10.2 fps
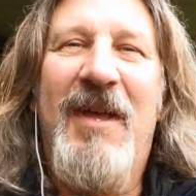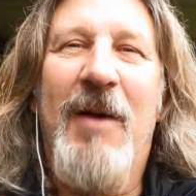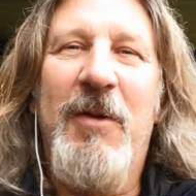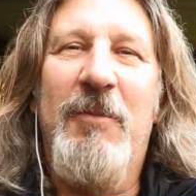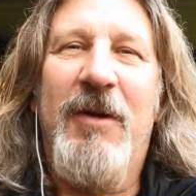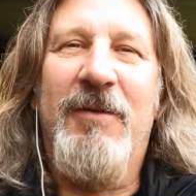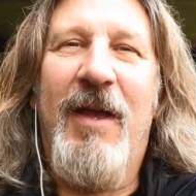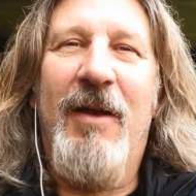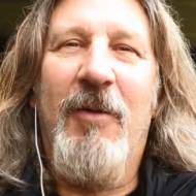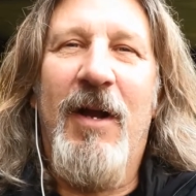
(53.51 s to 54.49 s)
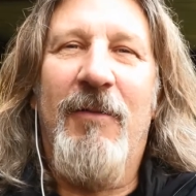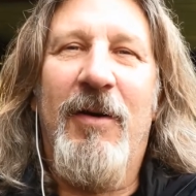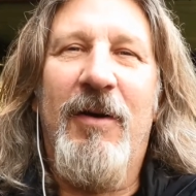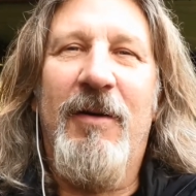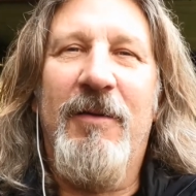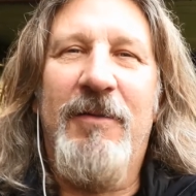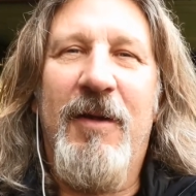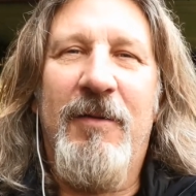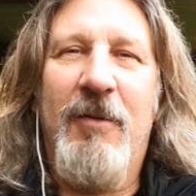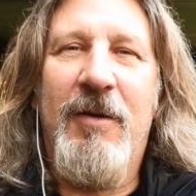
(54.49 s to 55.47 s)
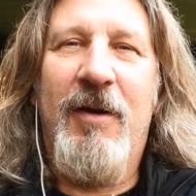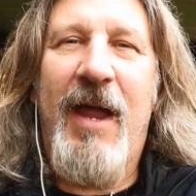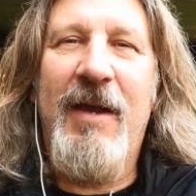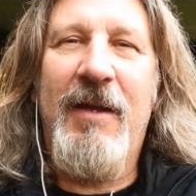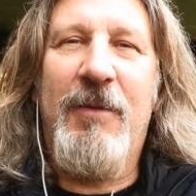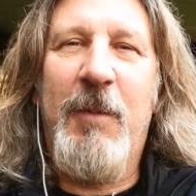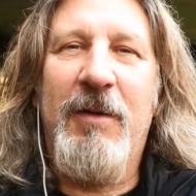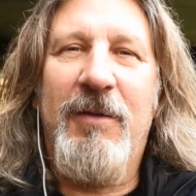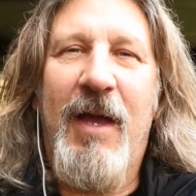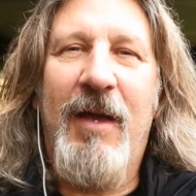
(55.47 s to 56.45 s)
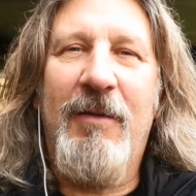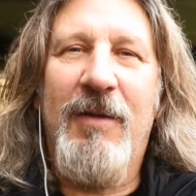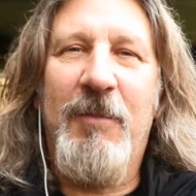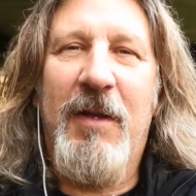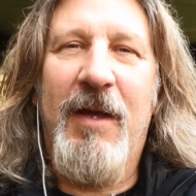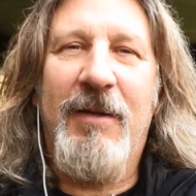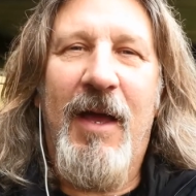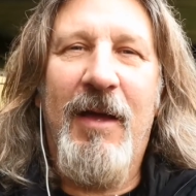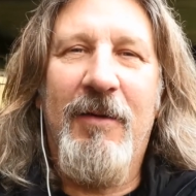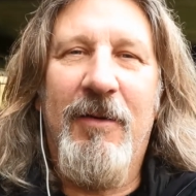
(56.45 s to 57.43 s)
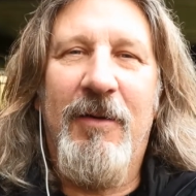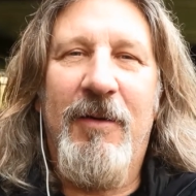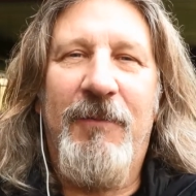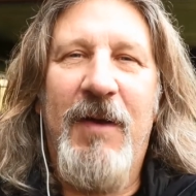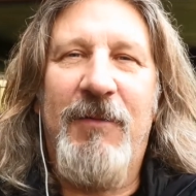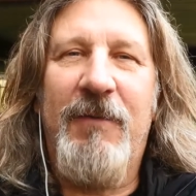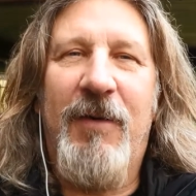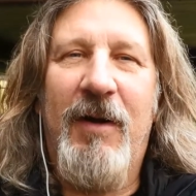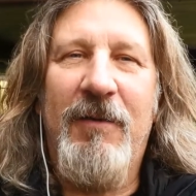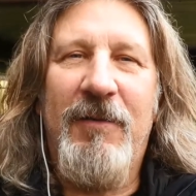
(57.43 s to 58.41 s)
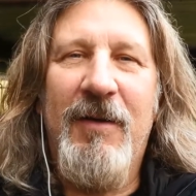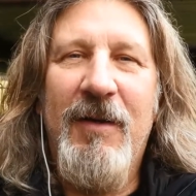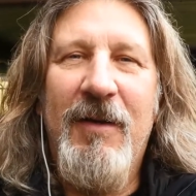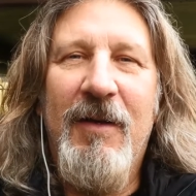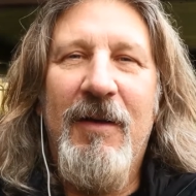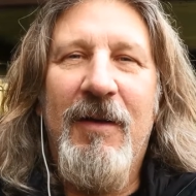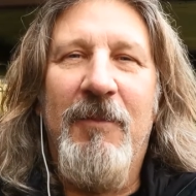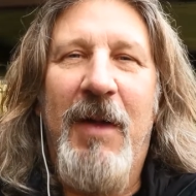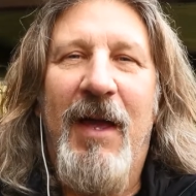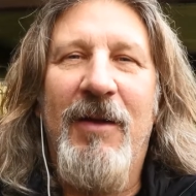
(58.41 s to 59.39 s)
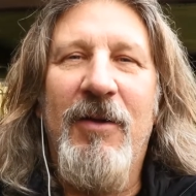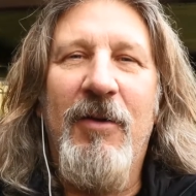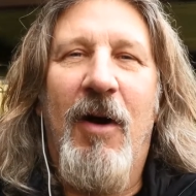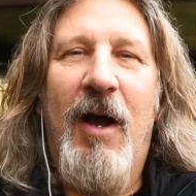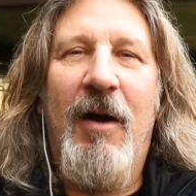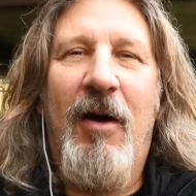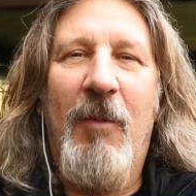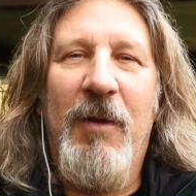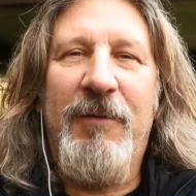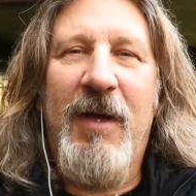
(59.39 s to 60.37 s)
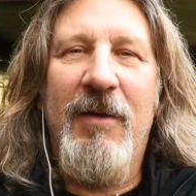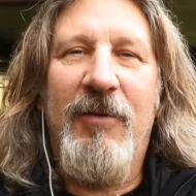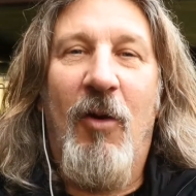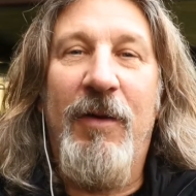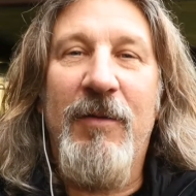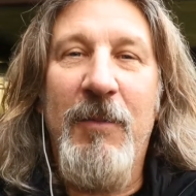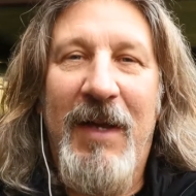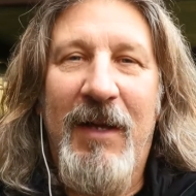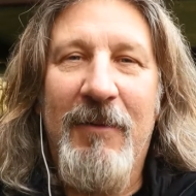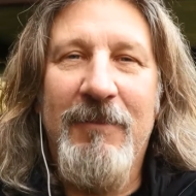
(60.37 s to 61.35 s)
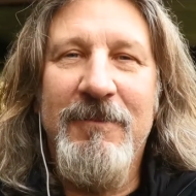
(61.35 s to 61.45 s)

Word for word: Happy birthday, whatever. Is it your 80th birthday, something like that? Or is it 51st? Man, you are almost getting as old as me.